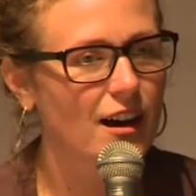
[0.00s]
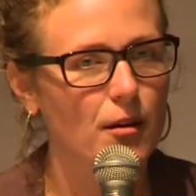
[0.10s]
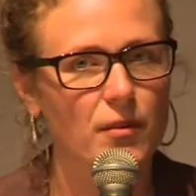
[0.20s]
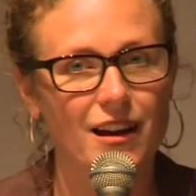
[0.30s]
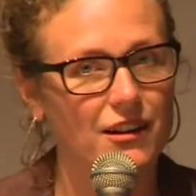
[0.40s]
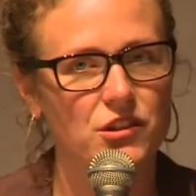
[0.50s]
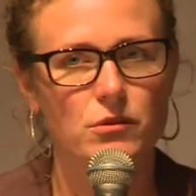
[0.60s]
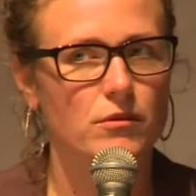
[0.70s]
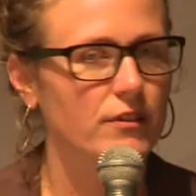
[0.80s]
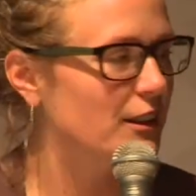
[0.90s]
And
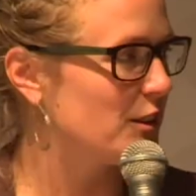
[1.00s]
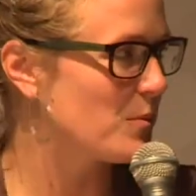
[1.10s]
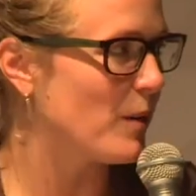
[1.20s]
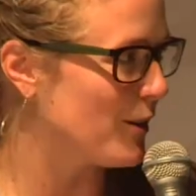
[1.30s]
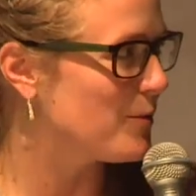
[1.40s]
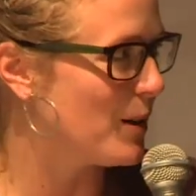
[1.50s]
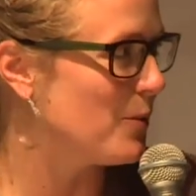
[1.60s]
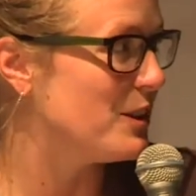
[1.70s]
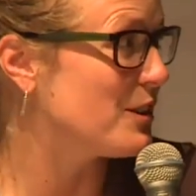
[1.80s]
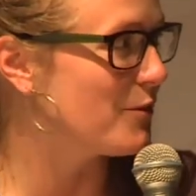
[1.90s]
actually, we're very inspired by
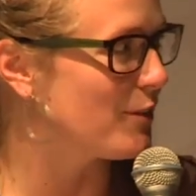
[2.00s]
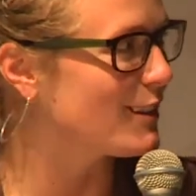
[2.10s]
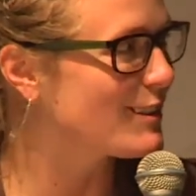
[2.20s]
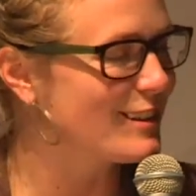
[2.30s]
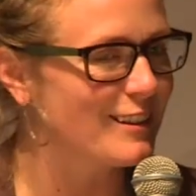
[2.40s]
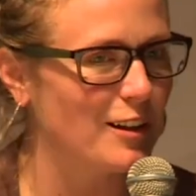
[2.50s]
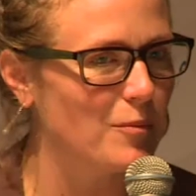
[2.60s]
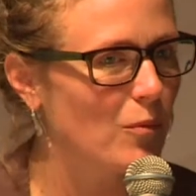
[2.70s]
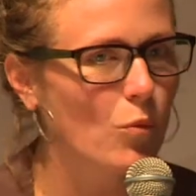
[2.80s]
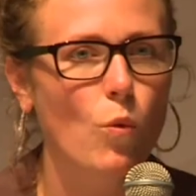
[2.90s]
OuiShare Fest.
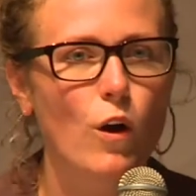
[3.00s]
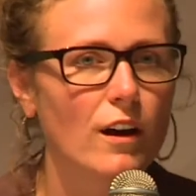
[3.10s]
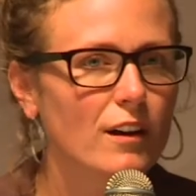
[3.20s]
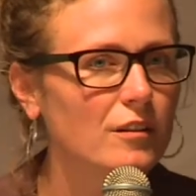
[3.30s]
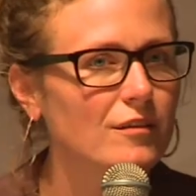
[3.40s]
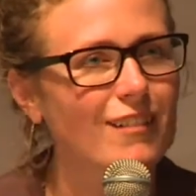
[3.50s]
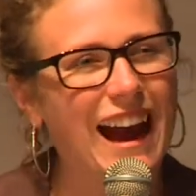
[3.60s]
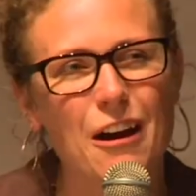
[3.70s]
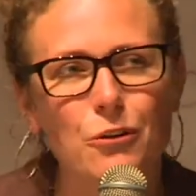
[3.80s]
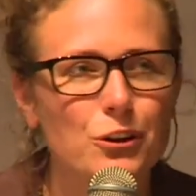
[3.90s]

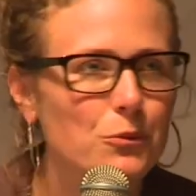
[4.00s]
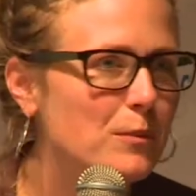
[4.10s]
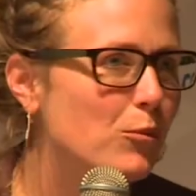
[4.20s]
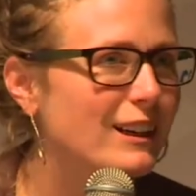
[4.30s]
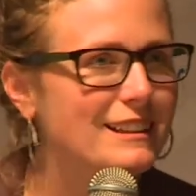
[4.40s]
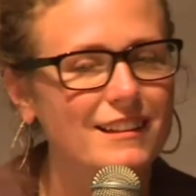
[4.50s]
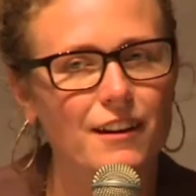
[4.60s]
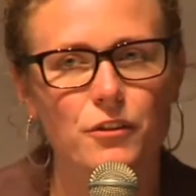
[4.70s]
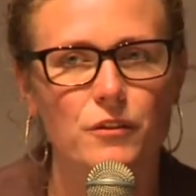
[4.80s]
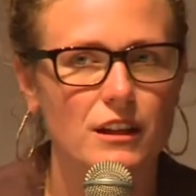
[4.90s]
How could we bring
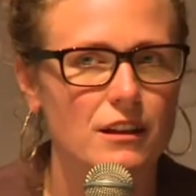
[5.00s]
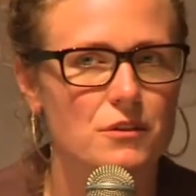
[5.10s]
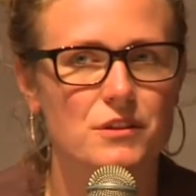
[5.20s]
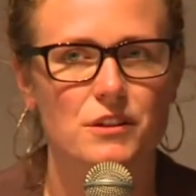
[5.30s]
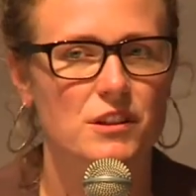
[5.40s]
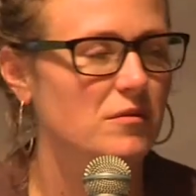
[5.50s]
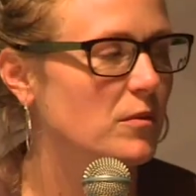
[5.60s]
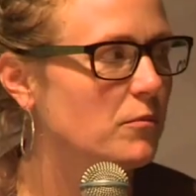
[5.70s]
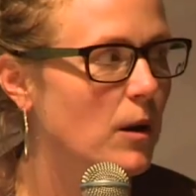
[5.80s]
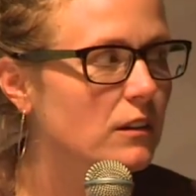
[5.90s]
together the ecosystem
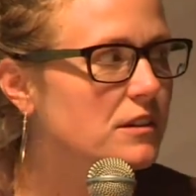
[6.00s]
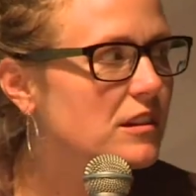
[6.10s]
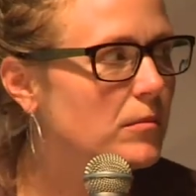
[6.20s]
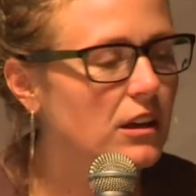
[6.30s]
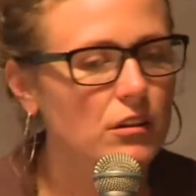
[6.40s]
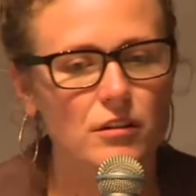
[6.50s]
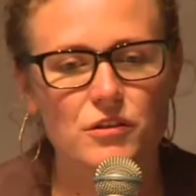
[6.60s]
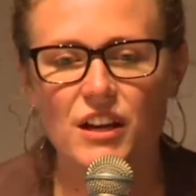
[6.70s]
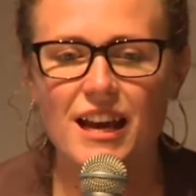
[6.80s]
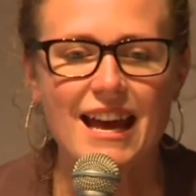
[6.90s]
of
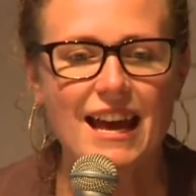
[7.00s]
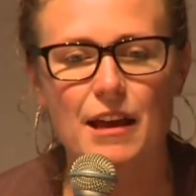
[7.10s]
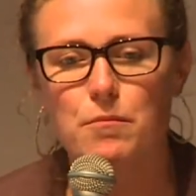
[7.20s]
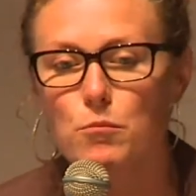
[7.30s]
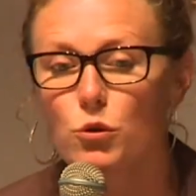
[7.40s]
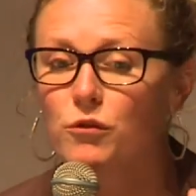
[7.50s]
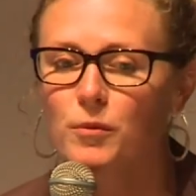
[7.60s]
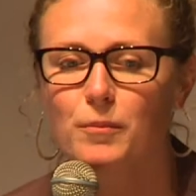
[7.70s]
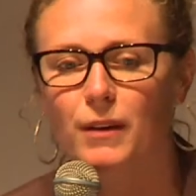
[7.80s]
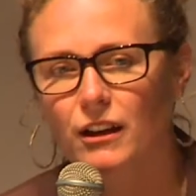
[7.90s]
policymakers and
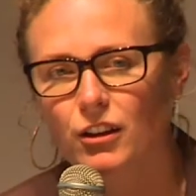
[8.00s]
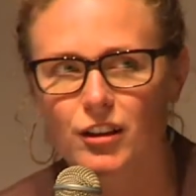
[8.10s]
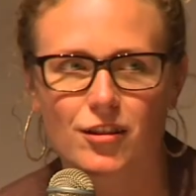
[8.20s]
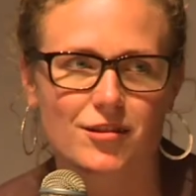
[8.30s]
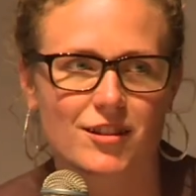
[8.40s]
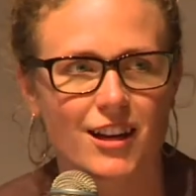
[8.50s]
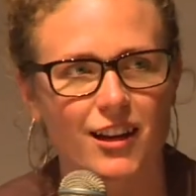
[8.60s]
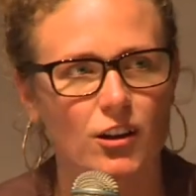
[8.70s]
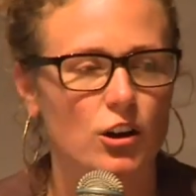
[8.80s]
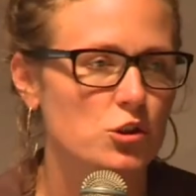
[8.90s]
movement makers
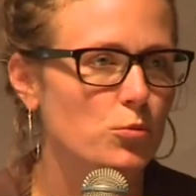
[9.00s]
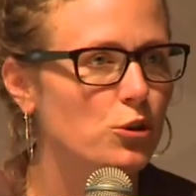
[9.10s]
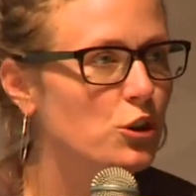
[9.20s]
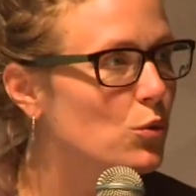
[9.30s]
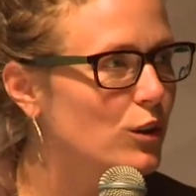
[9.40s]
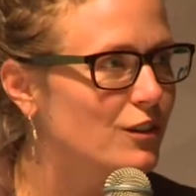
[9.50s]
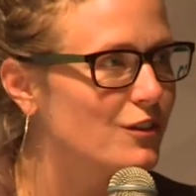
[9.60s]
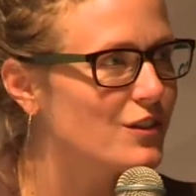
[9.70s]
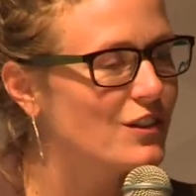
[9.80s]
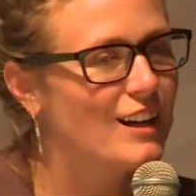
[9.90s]
and
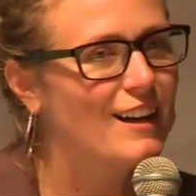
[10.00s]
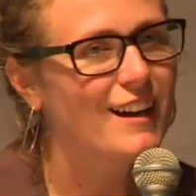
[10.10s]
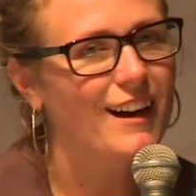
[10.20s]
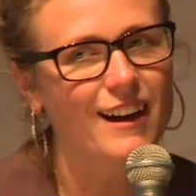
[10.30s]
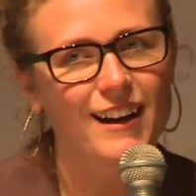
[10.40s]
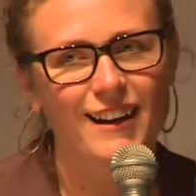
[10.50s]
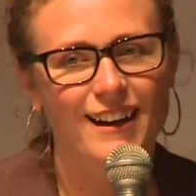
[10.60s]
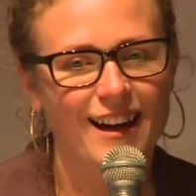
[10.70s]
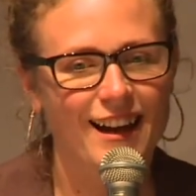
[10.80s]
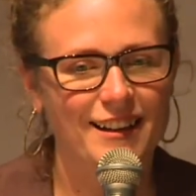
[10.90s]
entrepreneurs
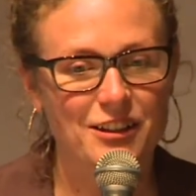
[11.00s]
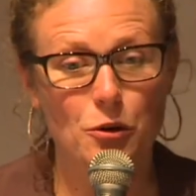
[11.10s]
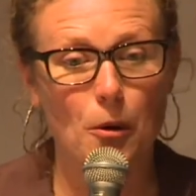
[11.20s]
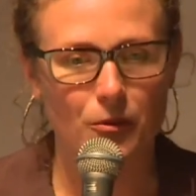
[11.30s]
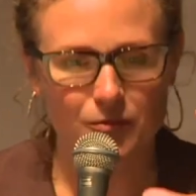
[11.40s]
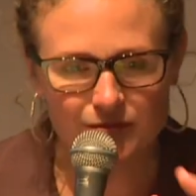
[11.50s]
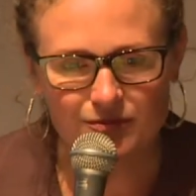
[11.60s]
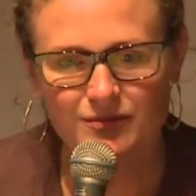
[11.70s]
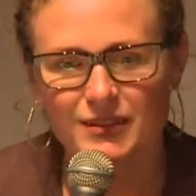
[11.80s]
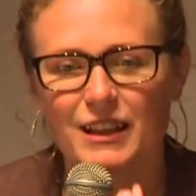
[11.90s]
and, you know,
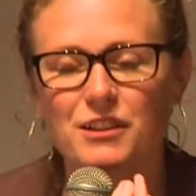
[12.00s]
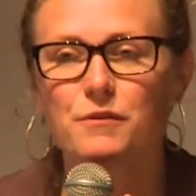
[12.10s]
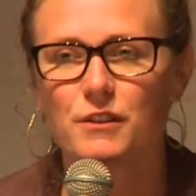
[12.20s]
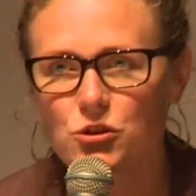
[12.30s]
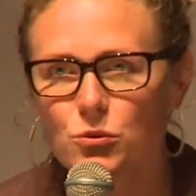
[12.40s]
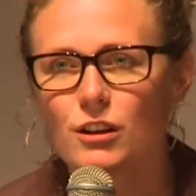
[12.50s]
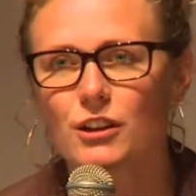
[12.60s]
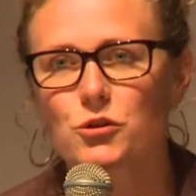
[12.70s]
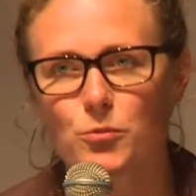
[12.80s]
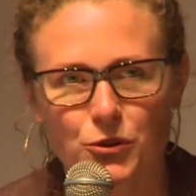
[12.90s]
individual
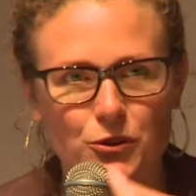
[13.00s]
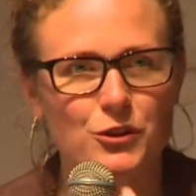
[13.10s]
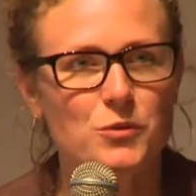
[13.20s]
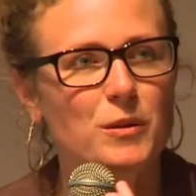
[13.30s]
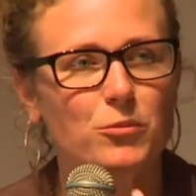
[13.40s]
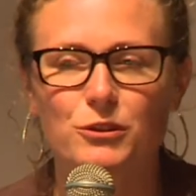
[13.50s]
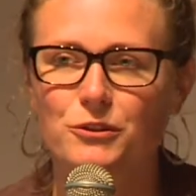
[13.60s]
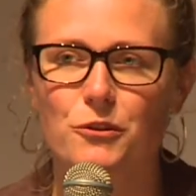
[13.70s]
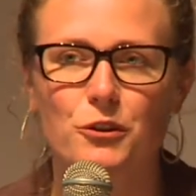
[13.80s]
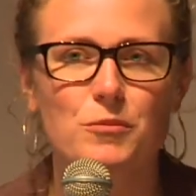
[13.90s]
entrepreneurs, people in their own